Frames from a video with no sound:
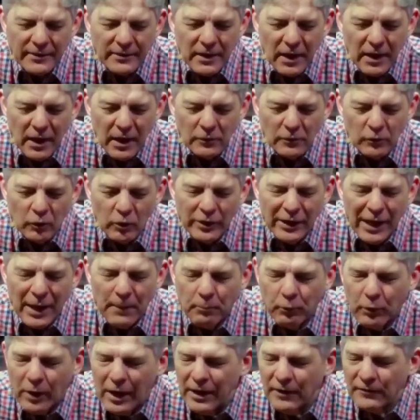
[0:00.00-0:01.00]
And uh,
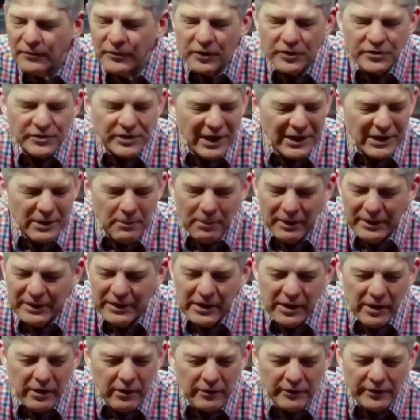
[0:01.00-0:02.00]
Lord, I pray if there's
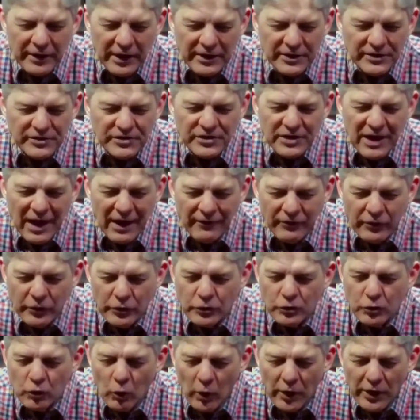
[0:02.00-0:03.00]
anybody here that has
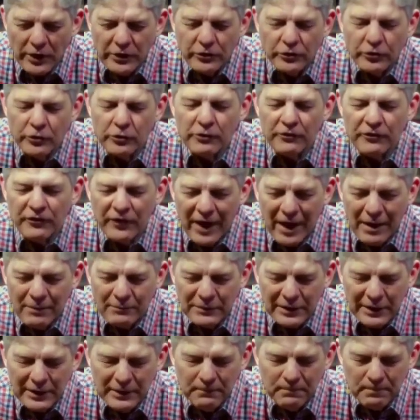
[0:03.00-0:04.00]
never joined your
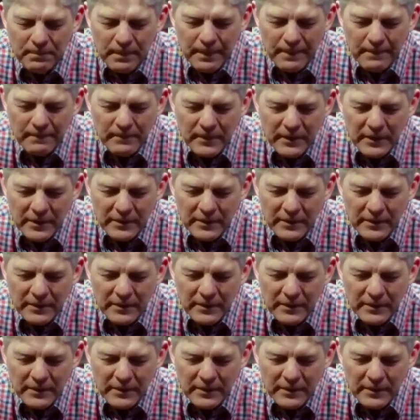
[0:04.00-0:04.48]
family,